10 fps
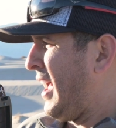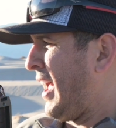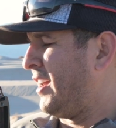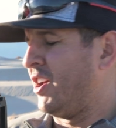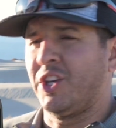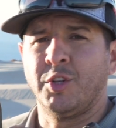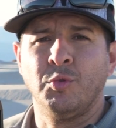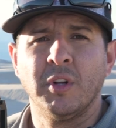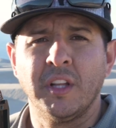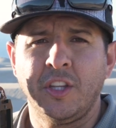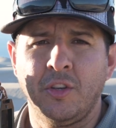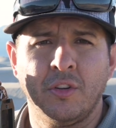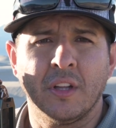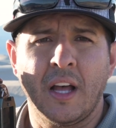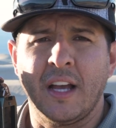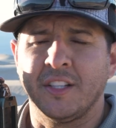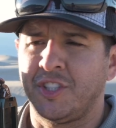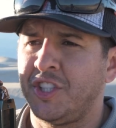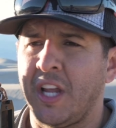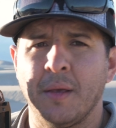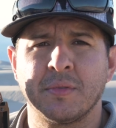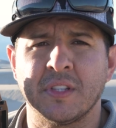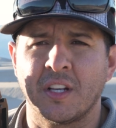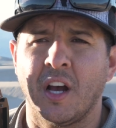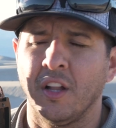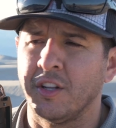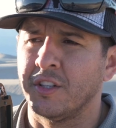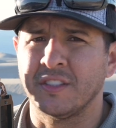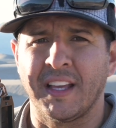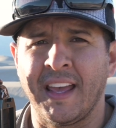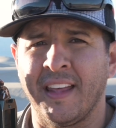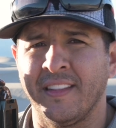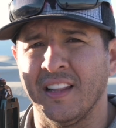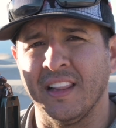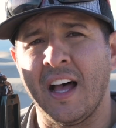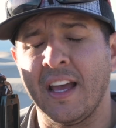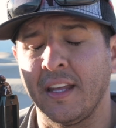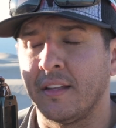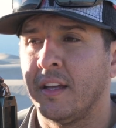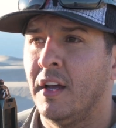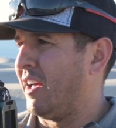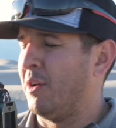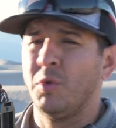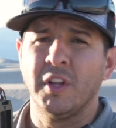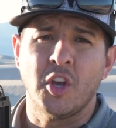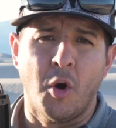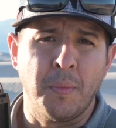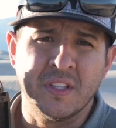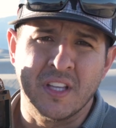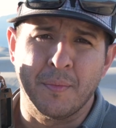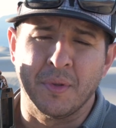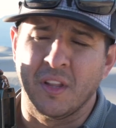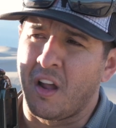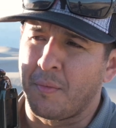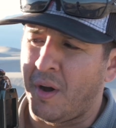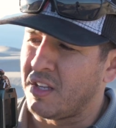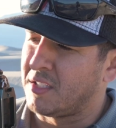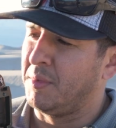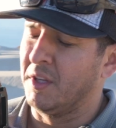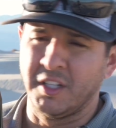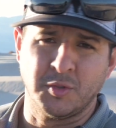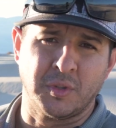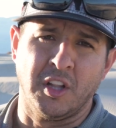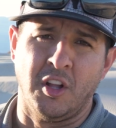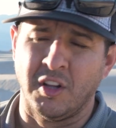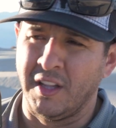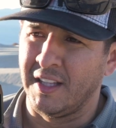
and uh, you can really utilize shapes and colors and light. Uh, it really opens up a lot of possibilities with the long